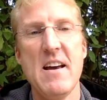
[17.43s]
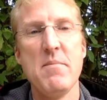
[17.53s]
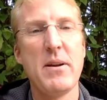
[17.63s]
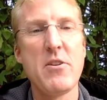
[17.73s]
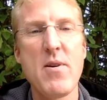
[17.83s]

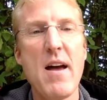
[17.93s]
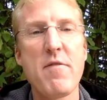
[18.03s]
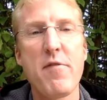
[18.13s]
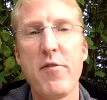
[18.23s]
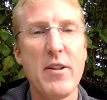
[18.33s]
but he ran
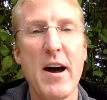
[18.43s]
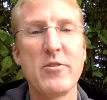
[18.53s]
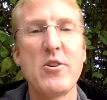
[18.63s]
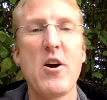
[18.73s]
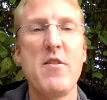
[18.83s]
full out
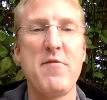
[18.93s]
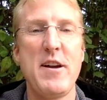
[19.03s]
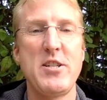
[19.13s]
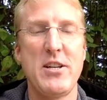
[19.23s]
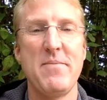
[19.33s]
to go and
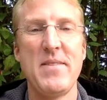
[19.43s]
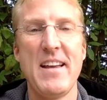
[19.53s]
fetch it.